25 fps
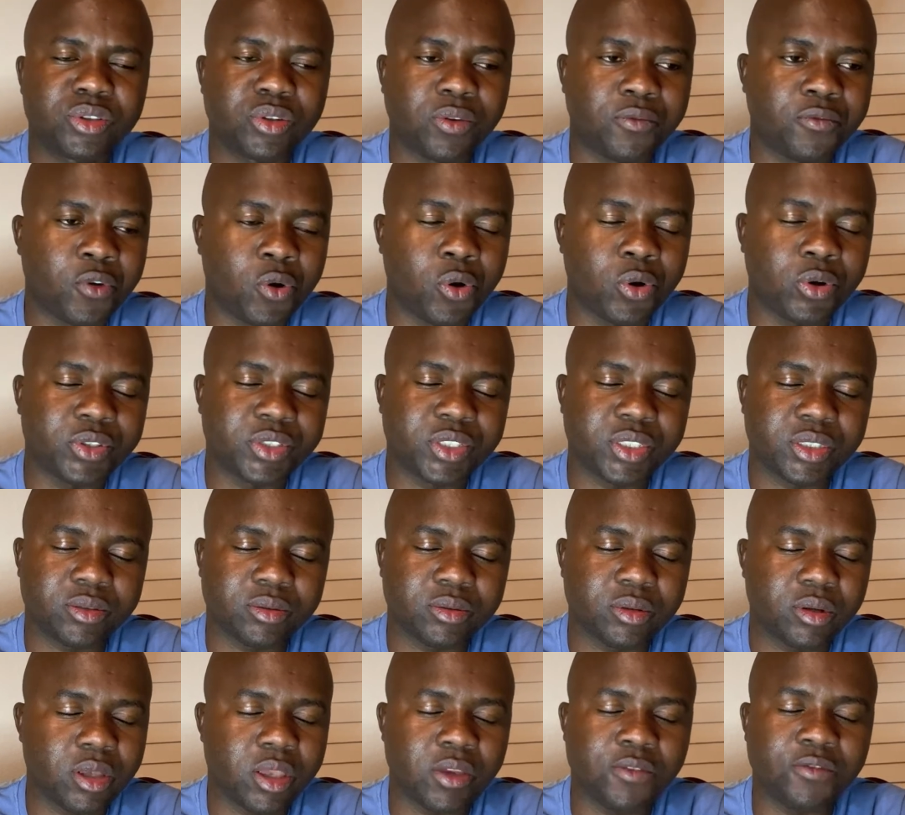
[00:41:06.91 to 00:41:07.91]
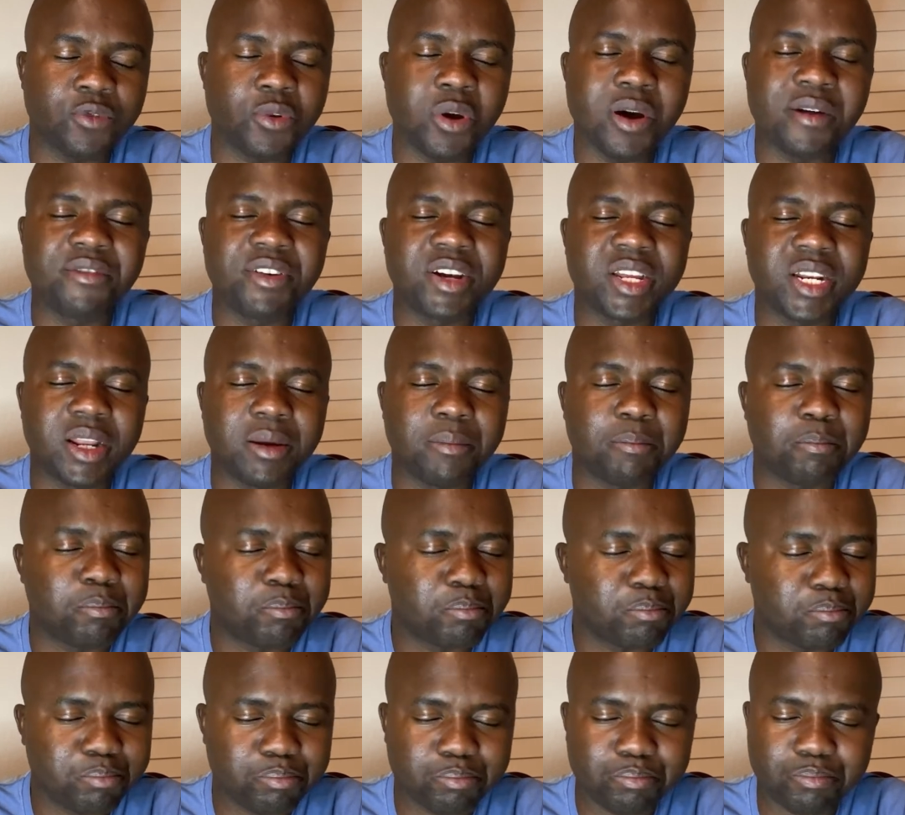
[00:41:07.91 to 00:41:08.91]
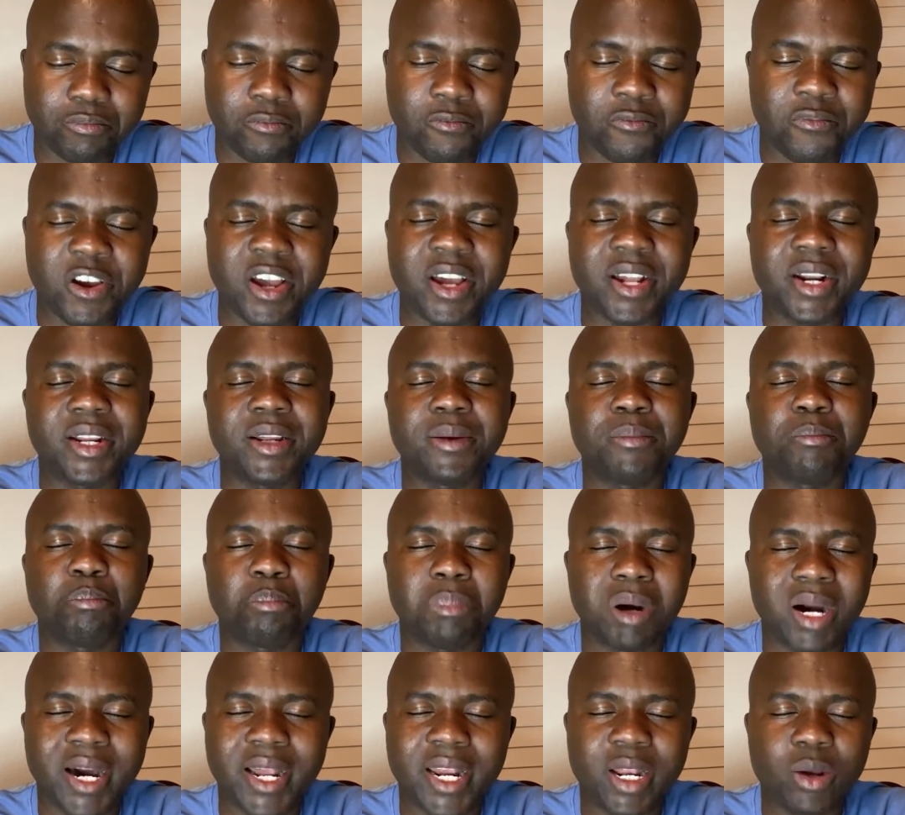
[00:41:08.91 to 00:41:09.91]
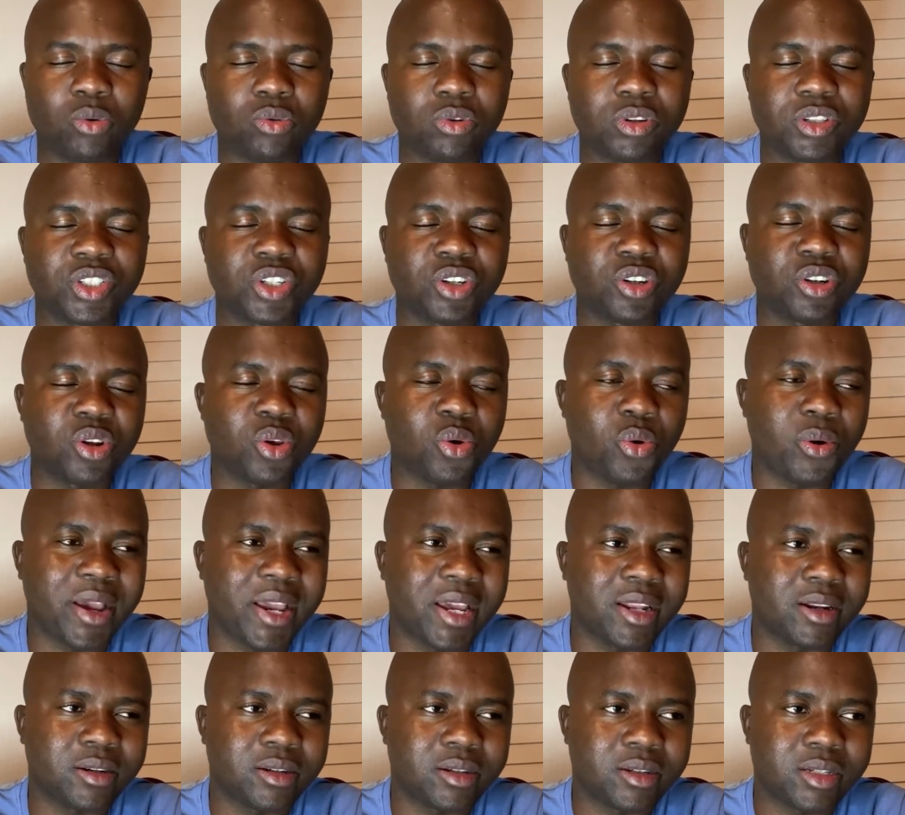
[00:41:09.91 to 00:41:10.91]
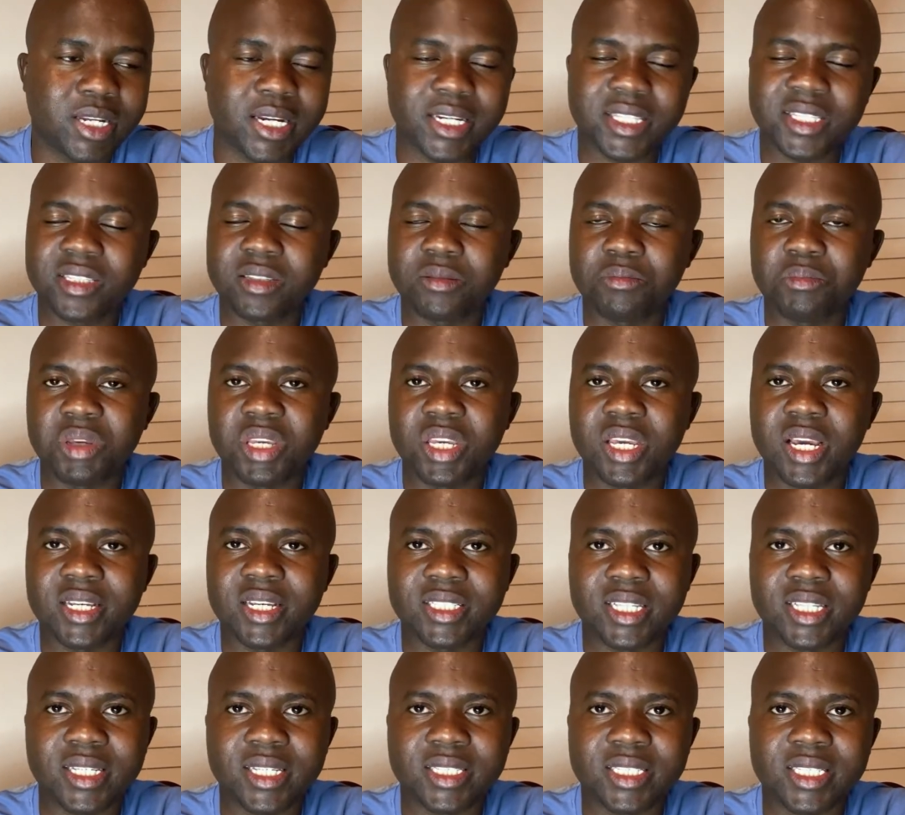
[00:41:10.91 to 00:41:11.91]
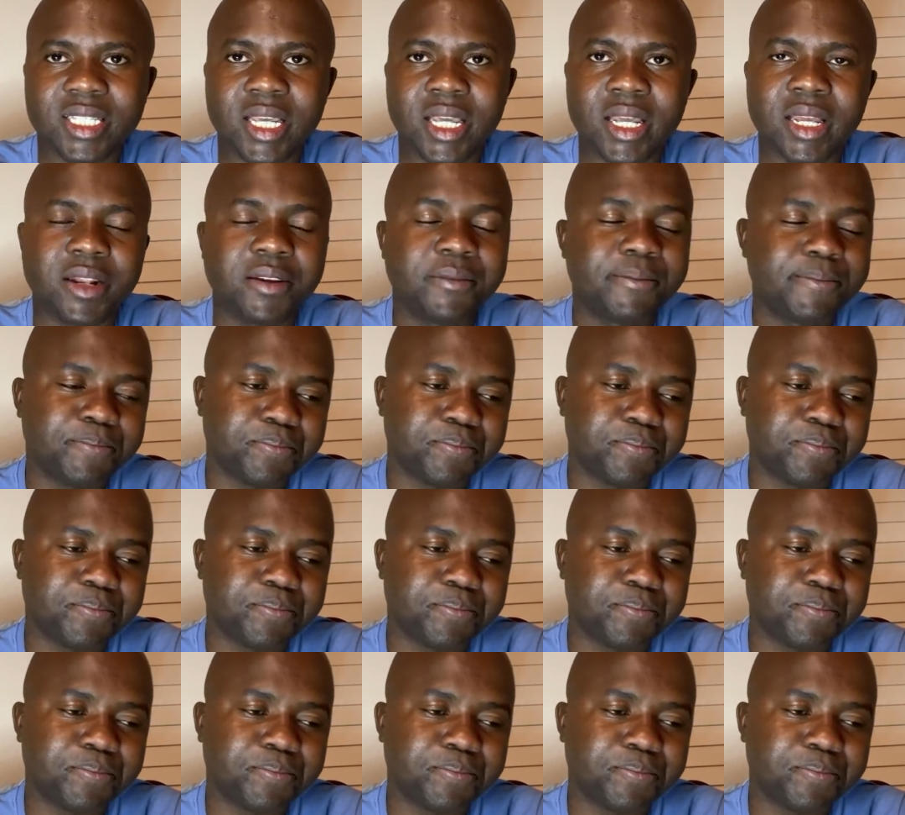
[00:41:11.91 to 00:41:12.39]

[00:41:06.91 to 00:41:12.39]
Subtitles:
Of course, if you have any very burning question, you can text me, as I said,